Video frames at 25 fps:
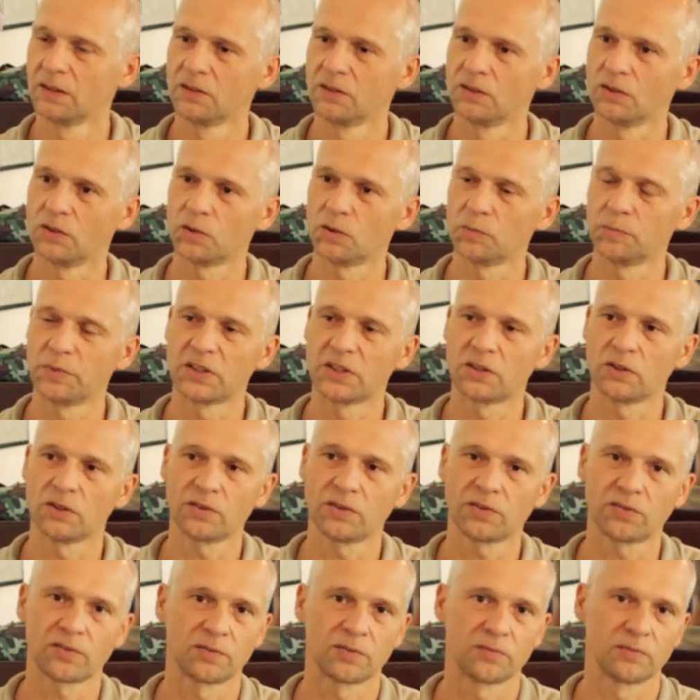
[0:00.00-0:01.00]
You know,
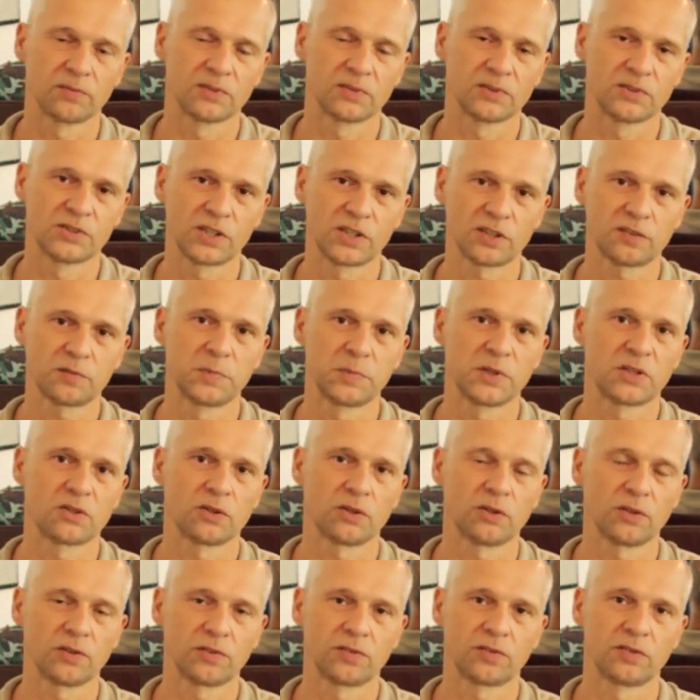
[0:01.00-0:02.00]
because just
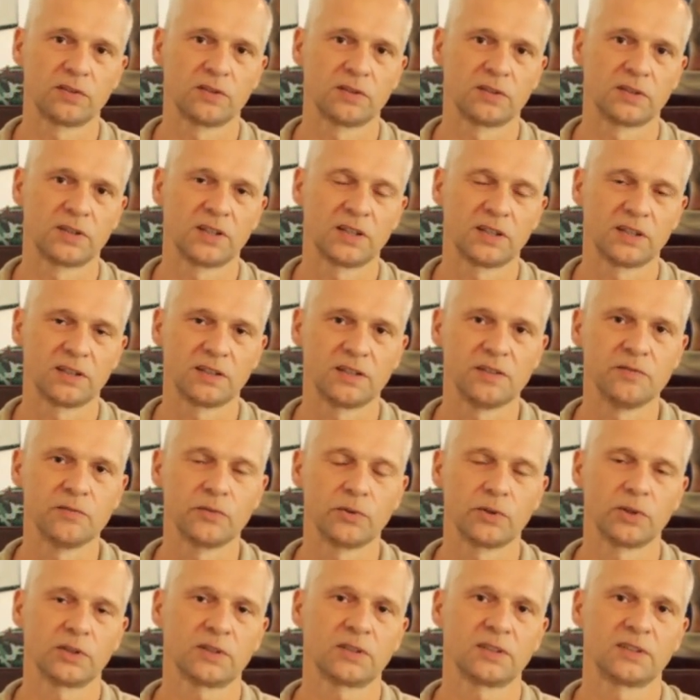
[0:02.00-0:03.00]
because the
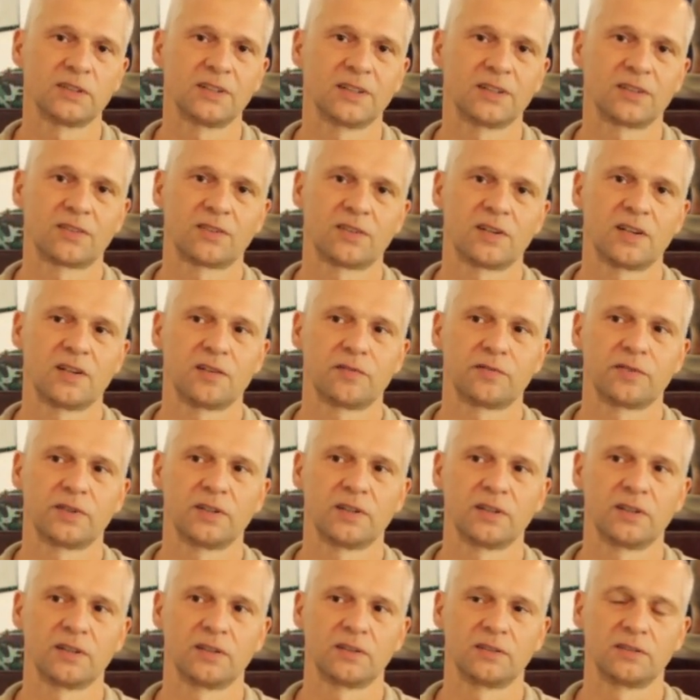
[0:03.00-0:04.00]
inverter does have
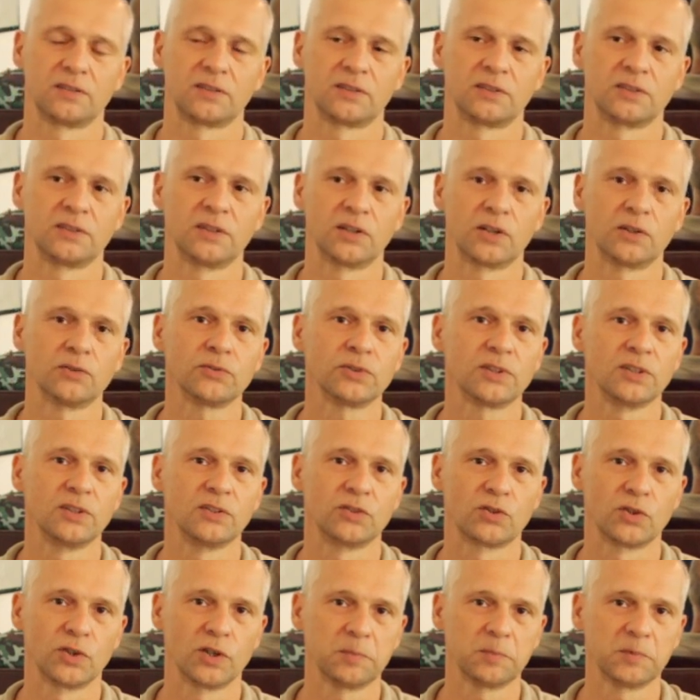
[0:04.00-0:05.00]
a
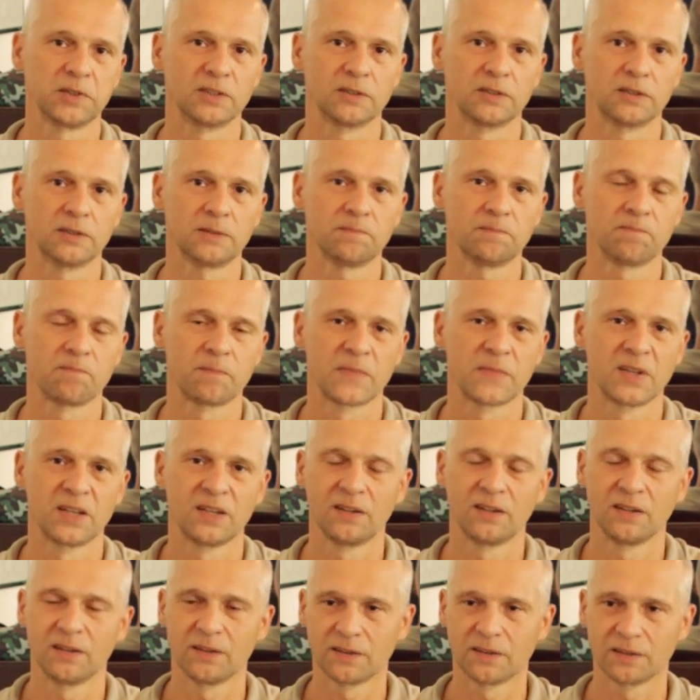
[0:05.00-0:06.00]
grounding terminal
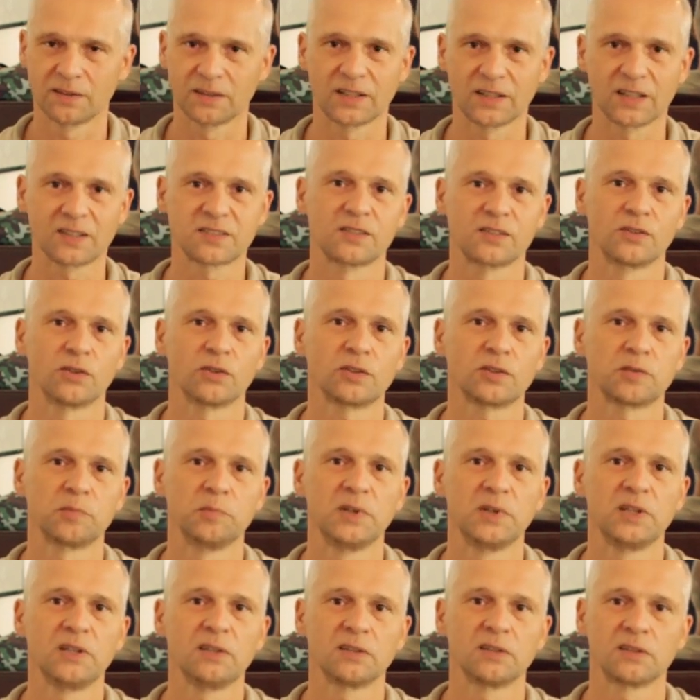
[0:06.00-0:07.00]
does not
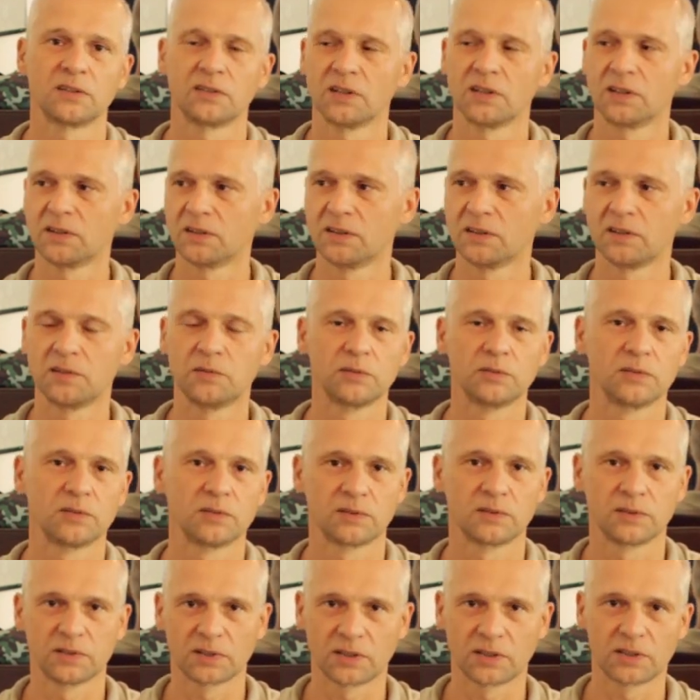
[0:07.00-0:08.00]
mean that, it
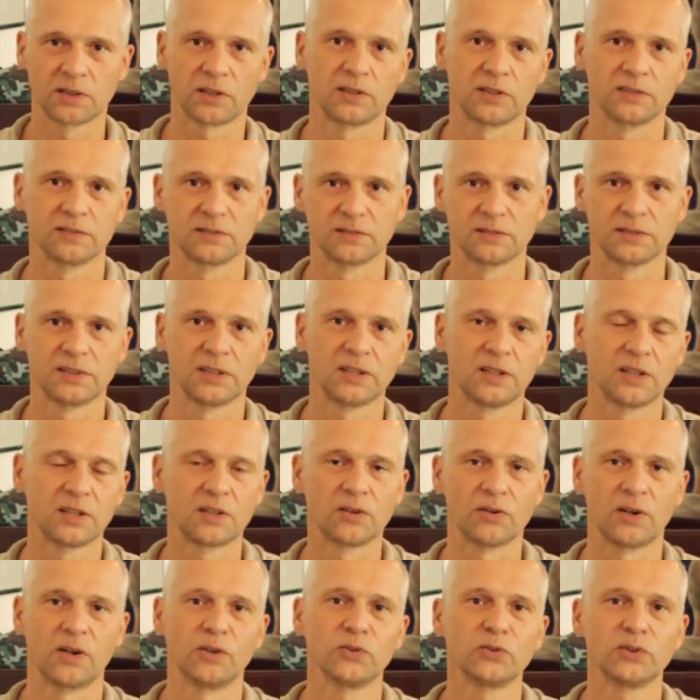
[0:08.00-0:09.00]
that the
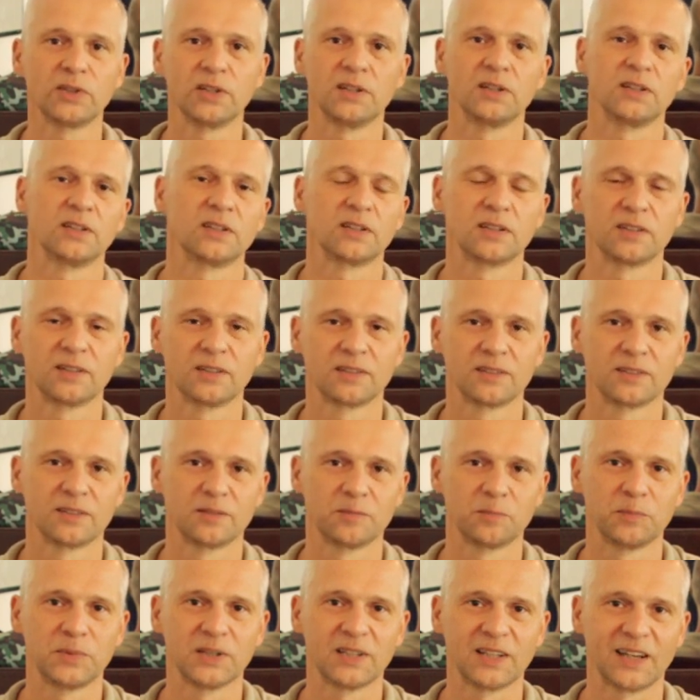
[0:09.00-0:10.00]
grounding
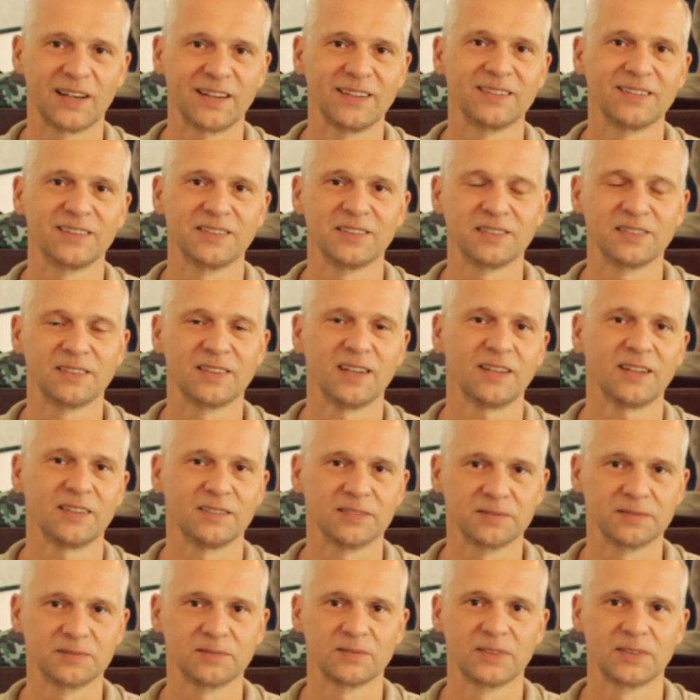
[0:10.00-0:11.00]
behind is
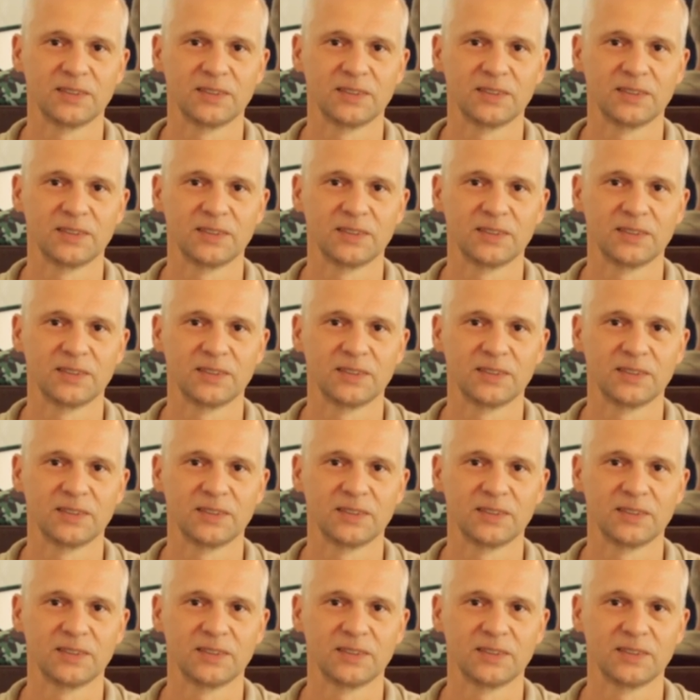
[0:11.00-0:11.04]
done.